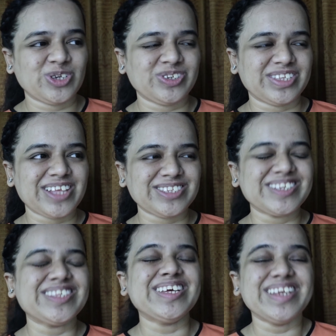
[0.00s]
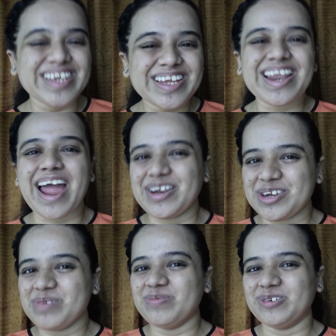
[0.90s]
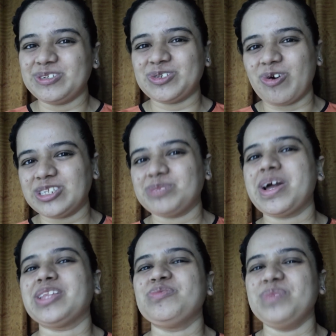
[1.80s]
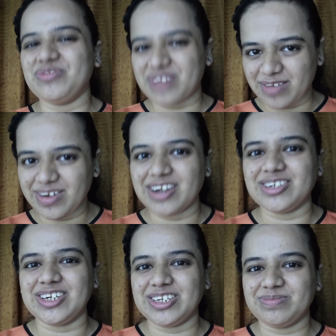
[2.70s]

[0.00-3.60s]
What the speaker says: So that's 390 more shots by the B500.